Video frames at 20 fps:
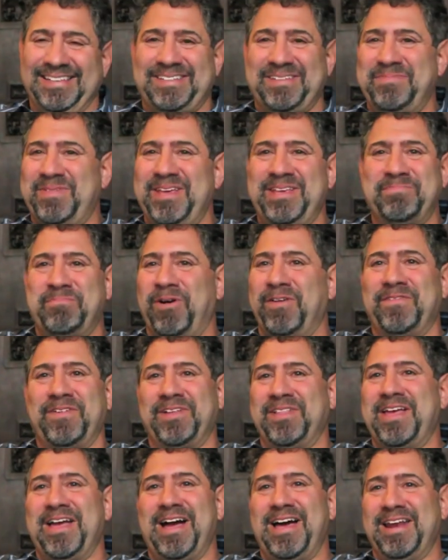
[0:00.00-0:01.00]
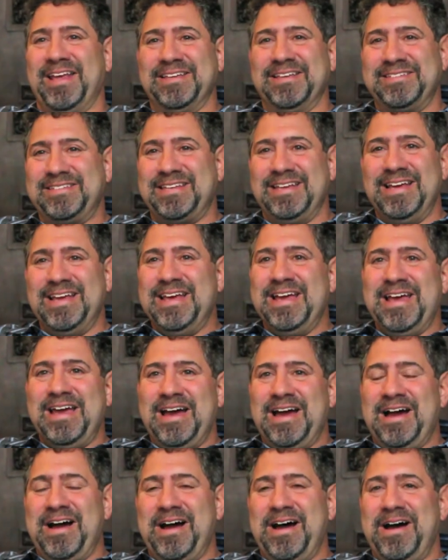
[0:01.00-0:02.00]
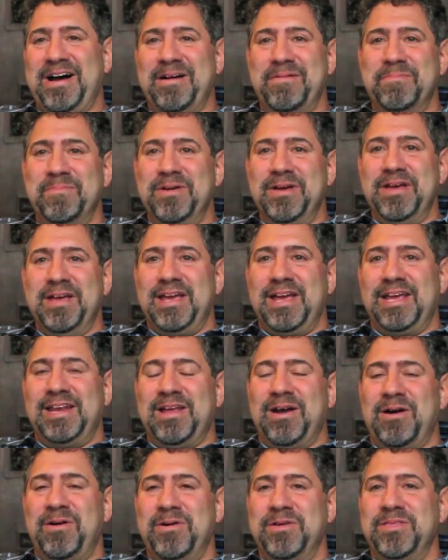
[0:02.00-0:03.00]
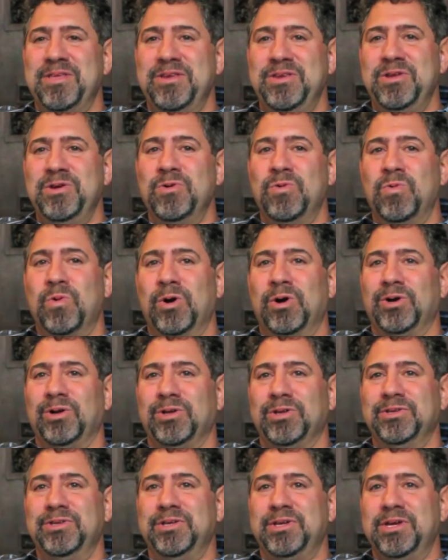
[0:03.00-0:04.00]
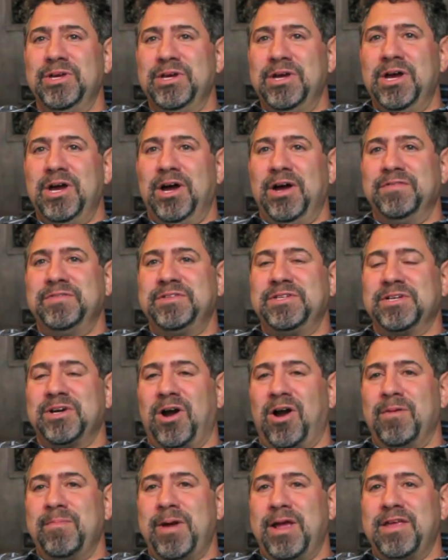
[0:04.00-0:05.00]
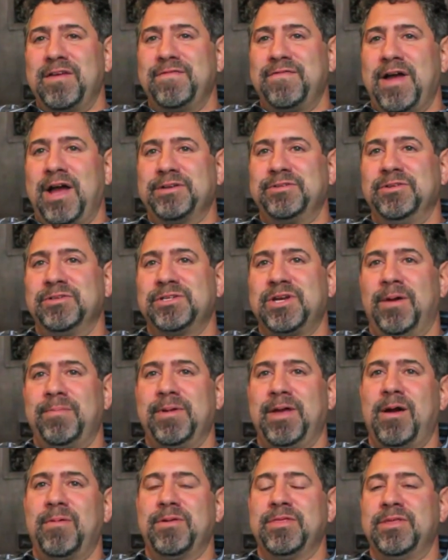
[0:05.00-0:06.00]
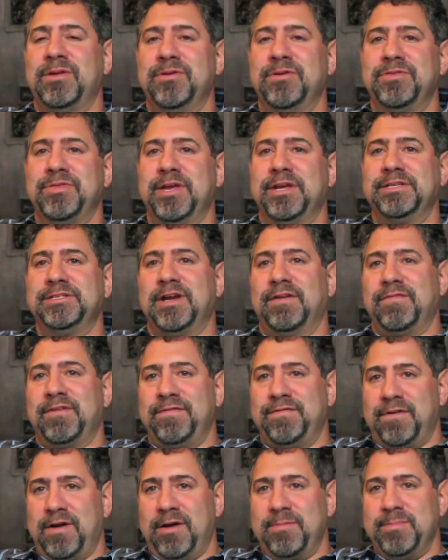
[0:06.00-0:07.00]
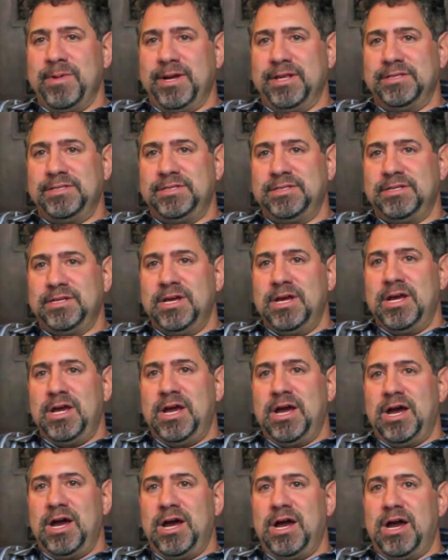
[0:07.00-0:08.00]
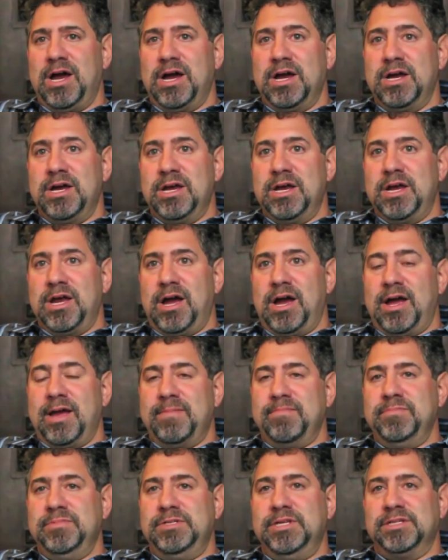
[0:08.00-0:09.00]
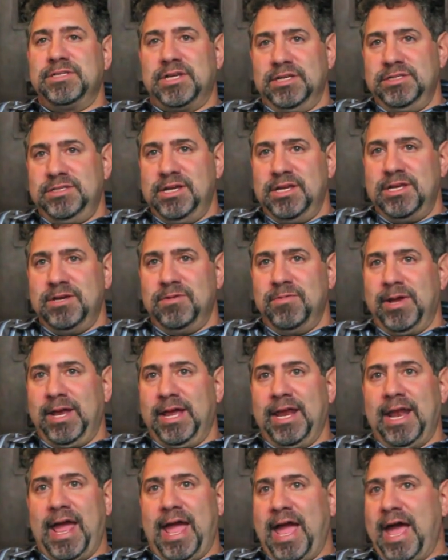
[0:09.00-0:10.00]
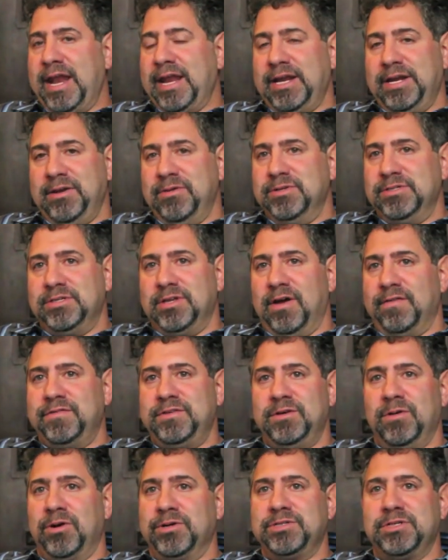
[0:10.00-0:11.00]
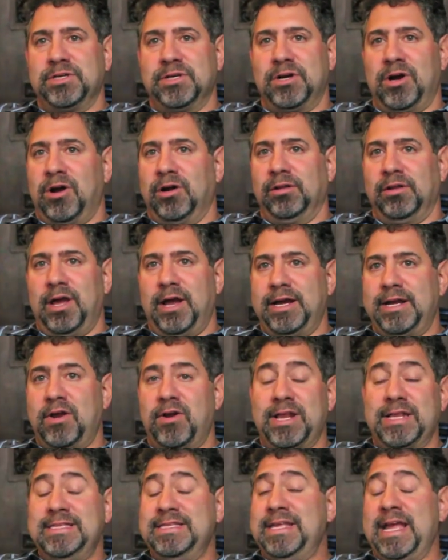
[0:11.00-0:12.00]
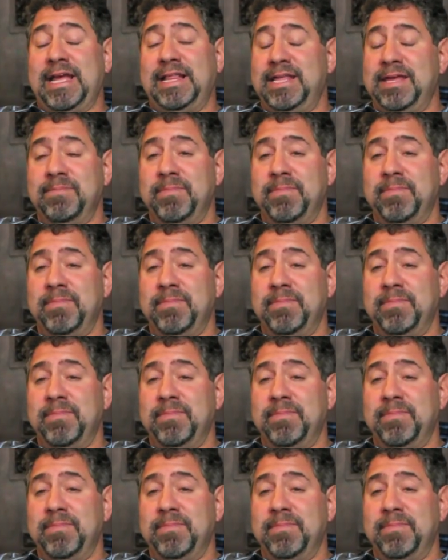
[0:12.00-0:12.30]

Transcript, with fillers: to be perfectly honest, um, you know, in the new world of cigar manufacturers coming out with new things every five minutes. Uh, I'm discontinuing and adding new stuff to our cigar line on a daily